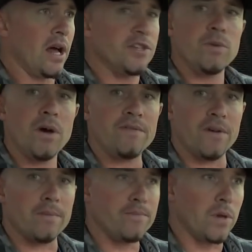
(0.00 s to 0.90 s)
dwell
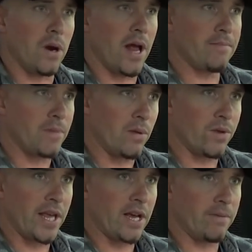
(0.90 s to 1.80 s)
from, all right, and where
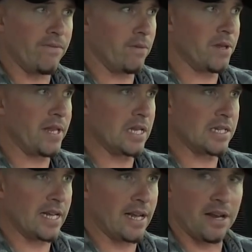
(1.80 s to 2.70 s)
they come from and things
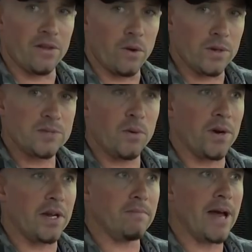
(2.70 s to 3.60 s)
like that, and they're always
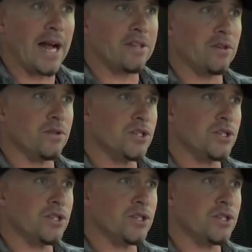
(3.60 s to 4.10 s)
pointing back to.